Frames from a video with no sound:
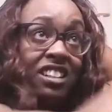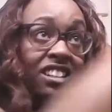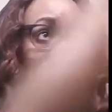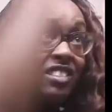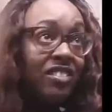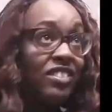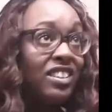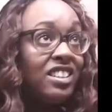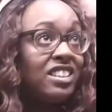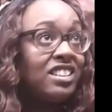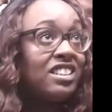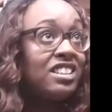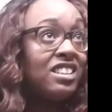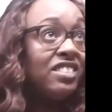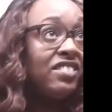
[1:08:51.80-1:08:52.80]
Let me
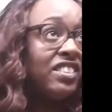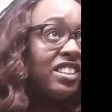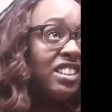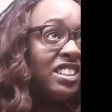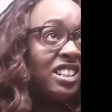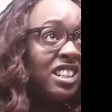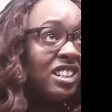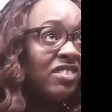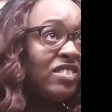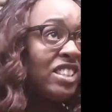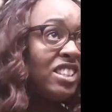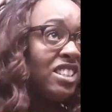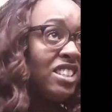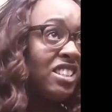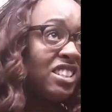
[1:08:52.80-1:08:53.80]
just finish getting
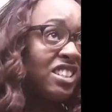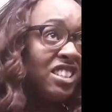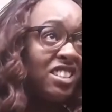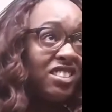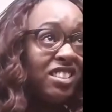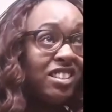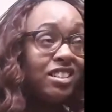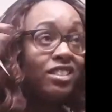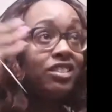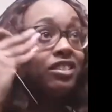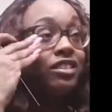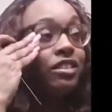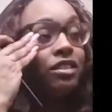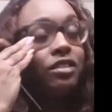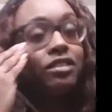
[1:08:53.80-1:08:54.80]
my judgment,
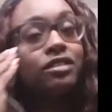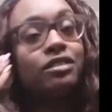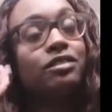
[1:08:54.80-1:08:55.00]
y'all.